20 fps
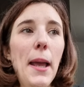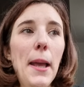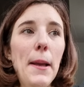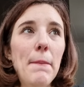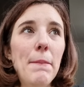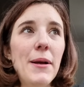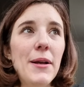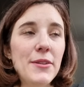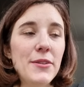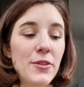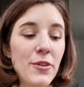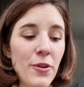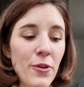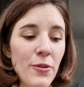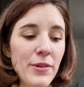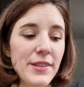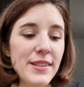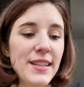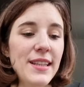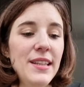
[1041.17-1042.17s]
But
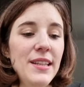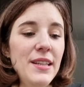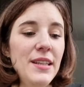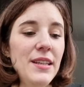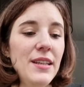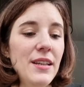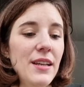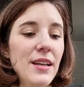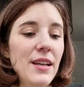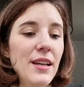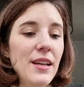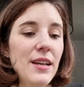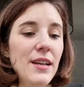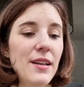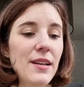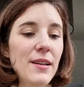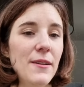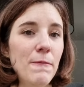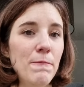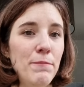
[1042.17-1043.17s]
currently,
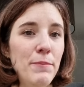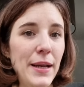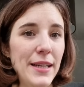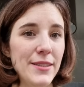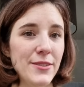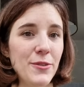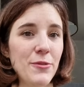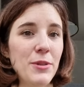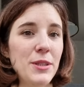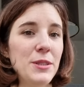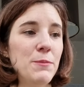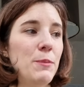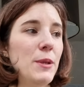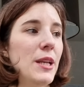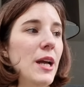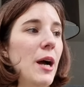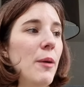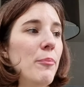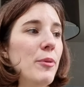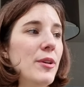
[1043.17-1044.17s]
based on what's been
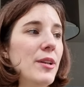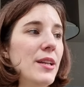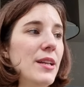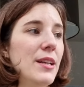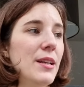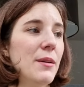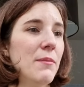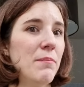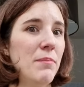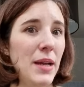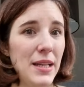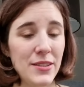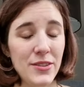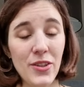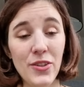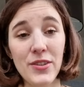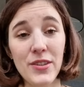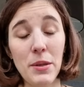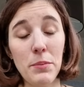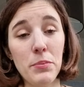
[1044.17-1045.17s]
happening, based
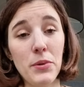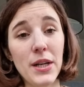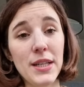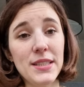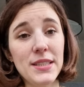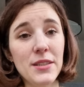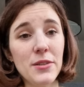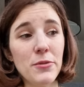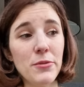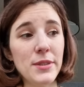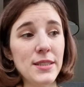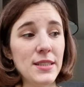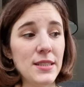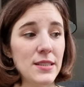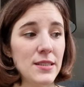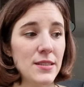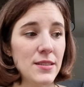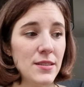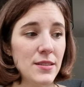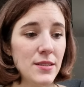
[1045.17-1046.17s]
on their price
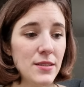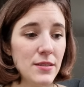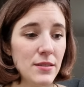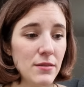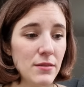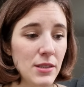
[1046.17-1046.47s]
increases,